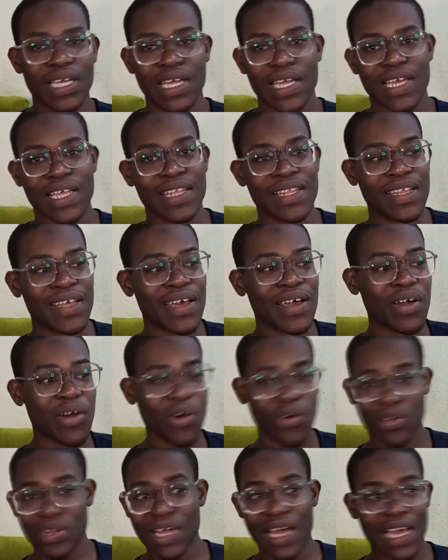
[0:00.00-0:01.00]
in
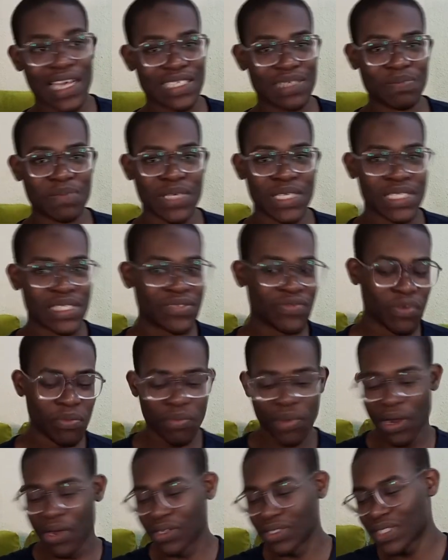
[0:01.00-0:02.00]
other aspects, from
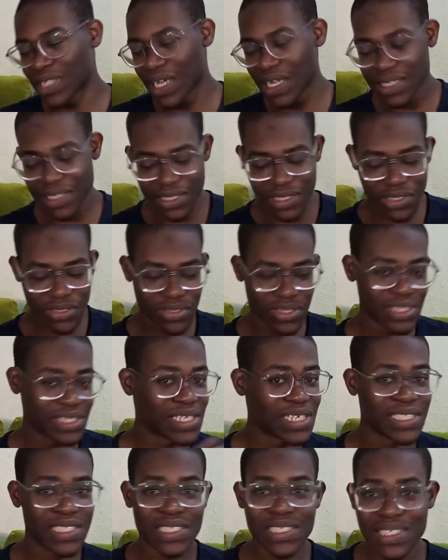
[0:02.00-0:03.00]
prioritizing to
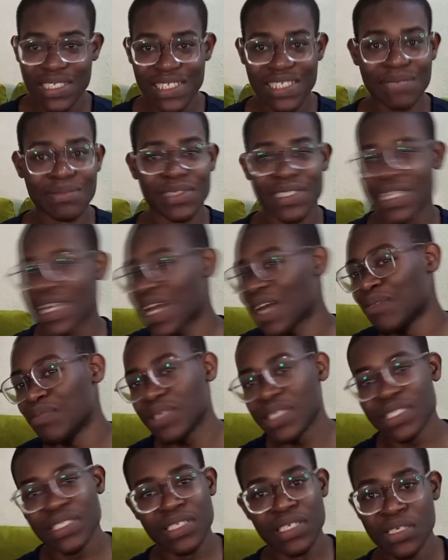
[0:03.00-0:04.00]
setting systems and
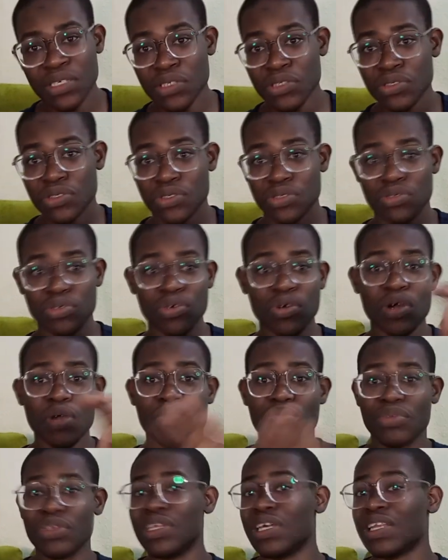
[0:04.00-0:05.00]
habits to
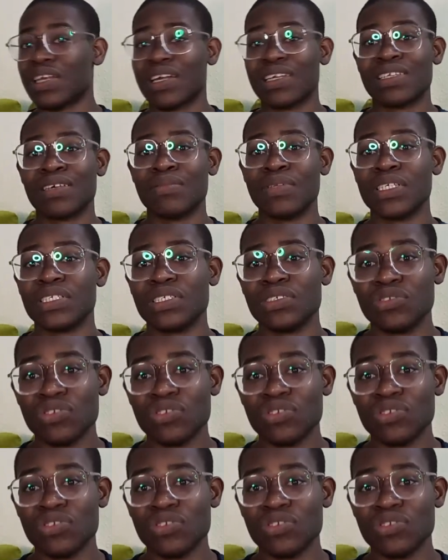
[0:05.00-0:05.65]
building an accountability